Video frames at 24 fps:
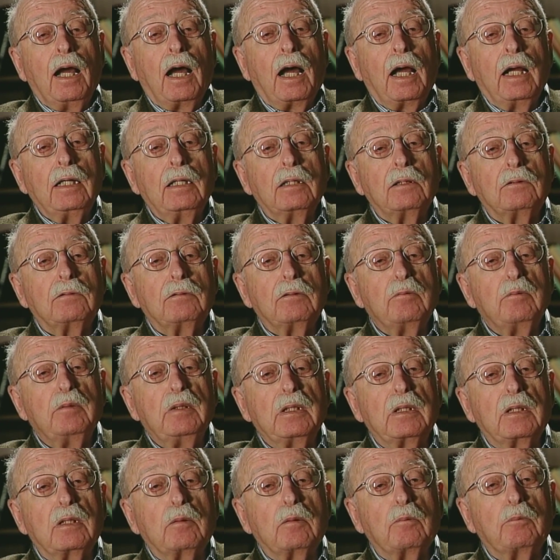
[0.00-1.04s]
I,
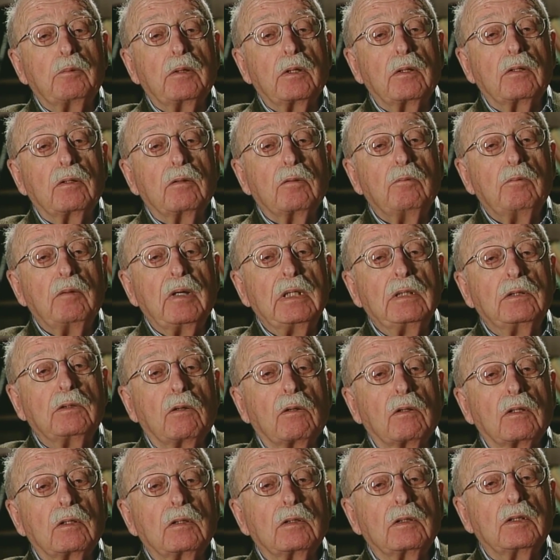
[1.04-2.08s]
attribute the birth of my
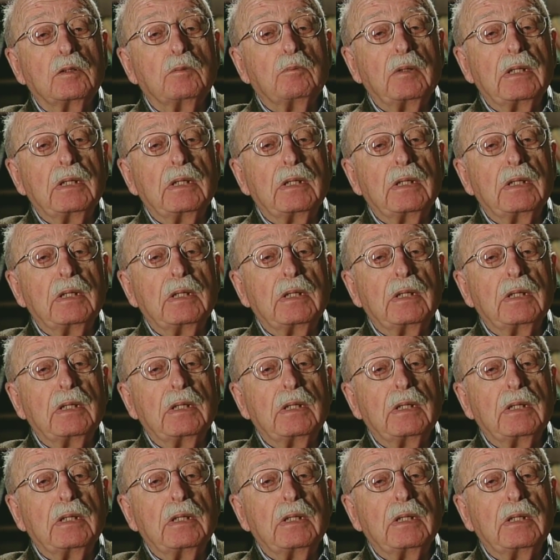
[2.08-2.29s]
daughter to